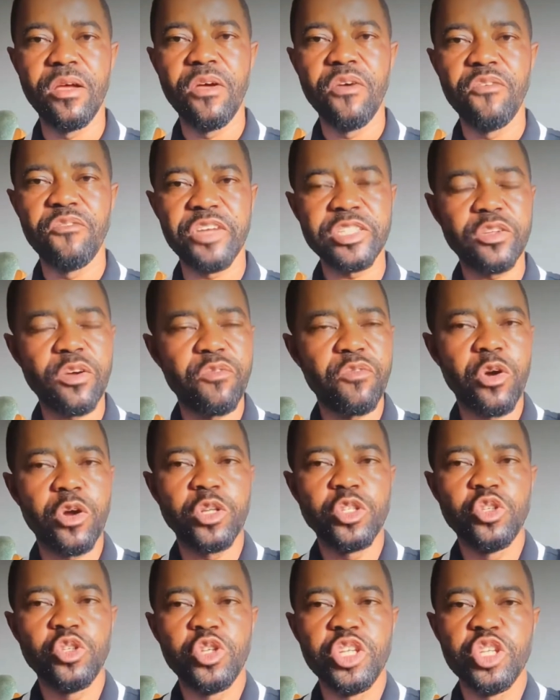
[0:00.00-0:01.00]
First of all,
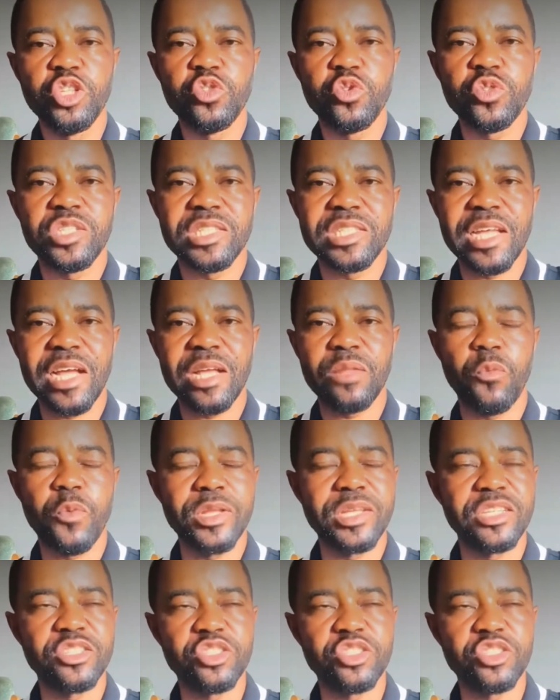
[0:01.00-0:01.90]
you need to start with a